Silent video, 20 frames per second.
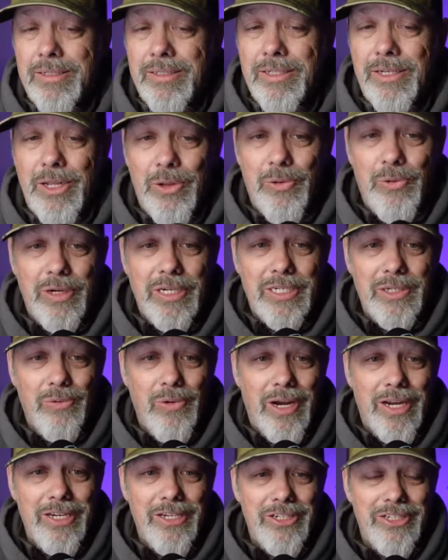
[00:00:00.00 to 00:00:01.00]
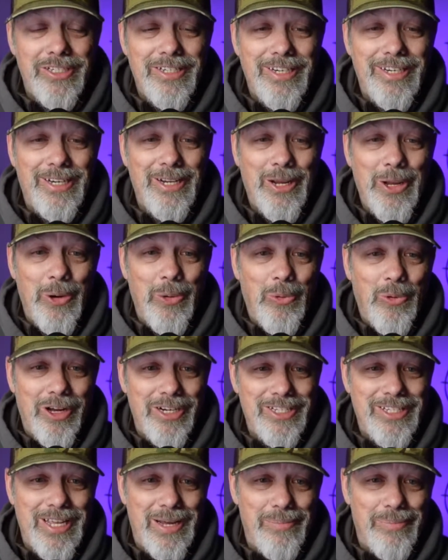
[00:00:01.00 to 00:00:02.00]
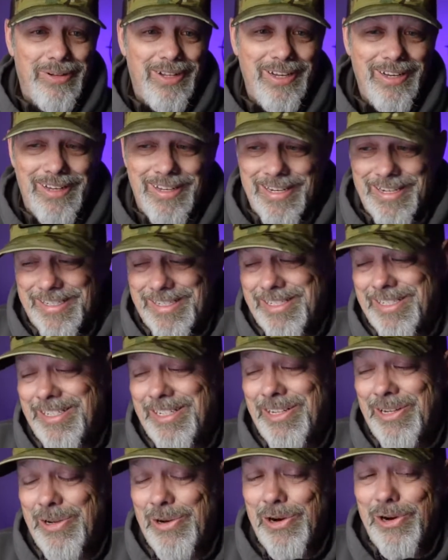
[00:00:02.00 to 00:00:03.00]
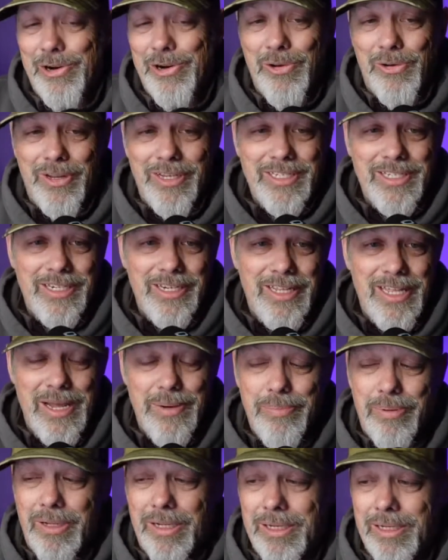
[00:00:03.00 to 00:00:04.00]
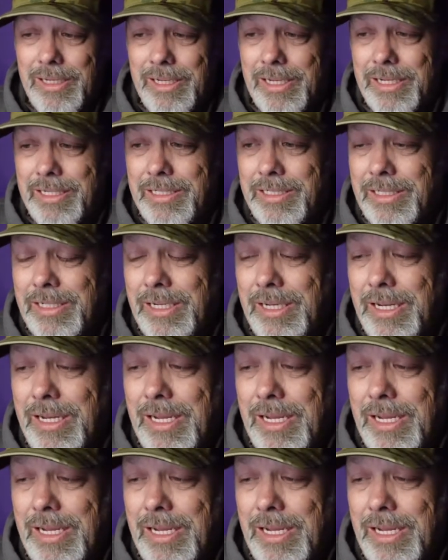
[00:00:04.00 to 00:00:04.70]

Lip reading: It's another reason why you just need to go watch that playlist or go listen to that playlist.